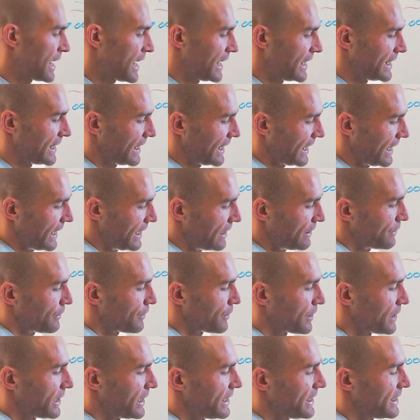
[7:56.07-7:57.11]
and
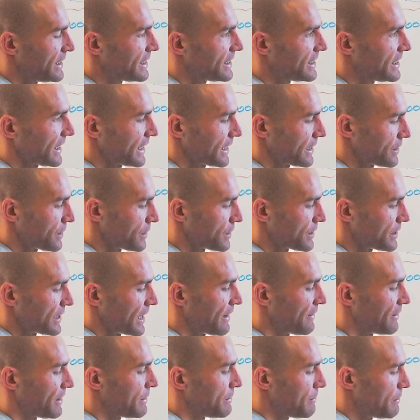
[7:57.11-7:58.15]
every 6 or
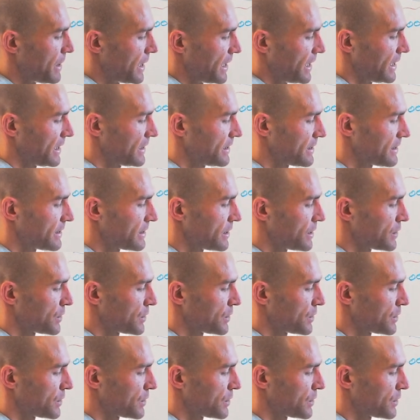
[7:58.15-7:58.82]
7 minutes,